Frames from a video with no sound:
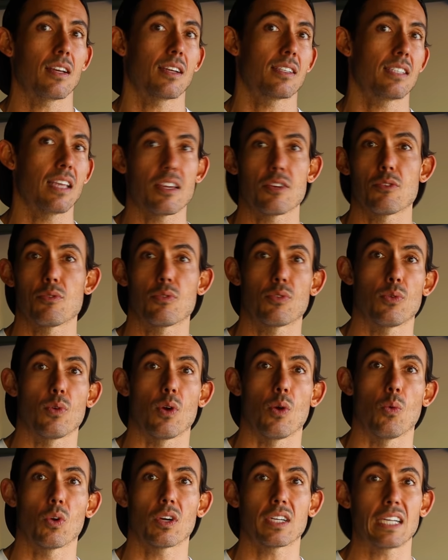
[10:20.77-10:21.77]
I take you through
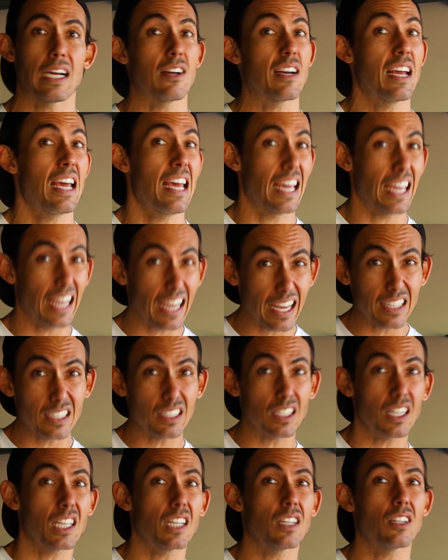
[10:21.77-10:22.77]
a workout and
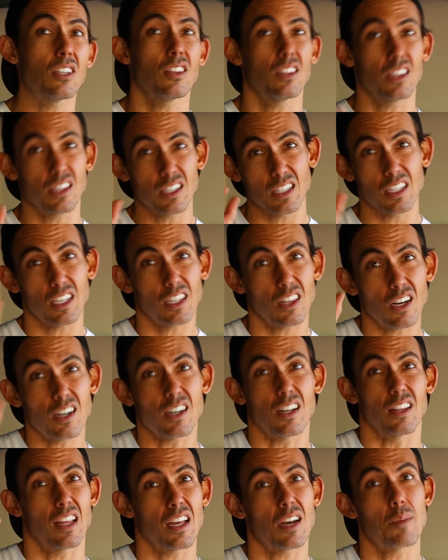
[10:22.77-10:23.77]
you
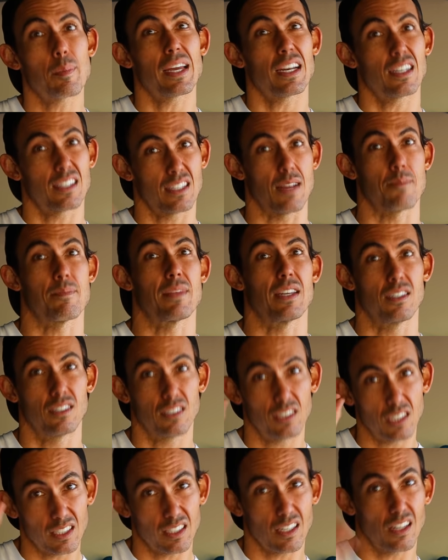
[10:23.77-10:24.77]
learn a little bit of something.
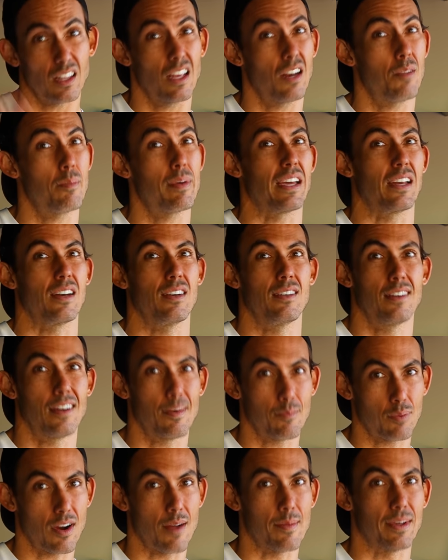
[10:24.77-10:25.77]
Just a little bit,
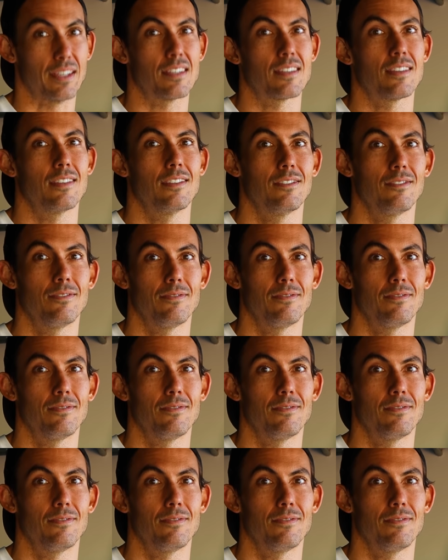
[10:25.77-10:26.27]
promise.